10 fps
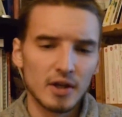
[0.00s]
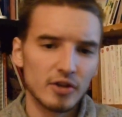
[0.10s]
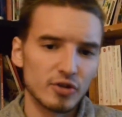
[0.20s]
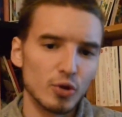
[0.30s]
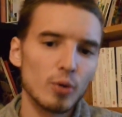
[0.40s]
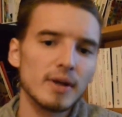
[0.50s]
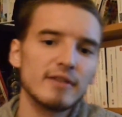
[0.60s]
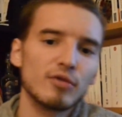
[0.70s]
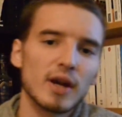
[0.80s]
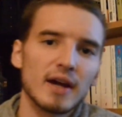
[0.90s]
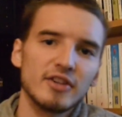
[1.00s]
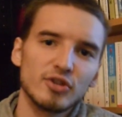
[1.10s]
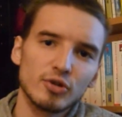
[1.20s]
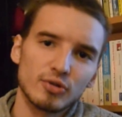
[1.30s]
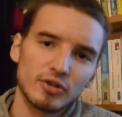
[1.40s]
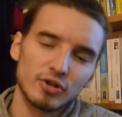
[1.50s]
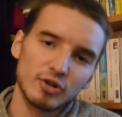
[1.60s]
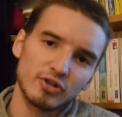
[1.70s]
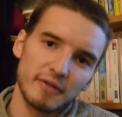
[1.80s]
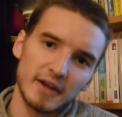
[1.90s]
So normally voilà is used to
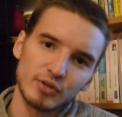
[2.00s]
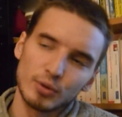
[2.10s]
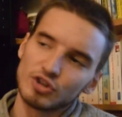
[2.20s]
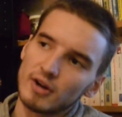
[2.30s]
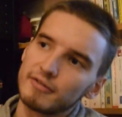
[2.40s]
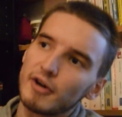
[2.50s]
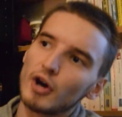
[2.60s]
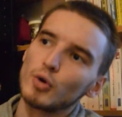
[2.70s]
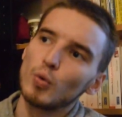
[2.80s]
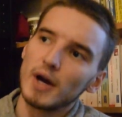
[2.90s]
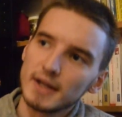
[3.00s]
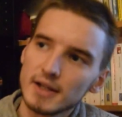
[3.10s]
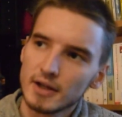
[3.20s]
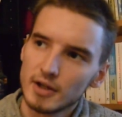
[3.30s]
introduce things which are far away,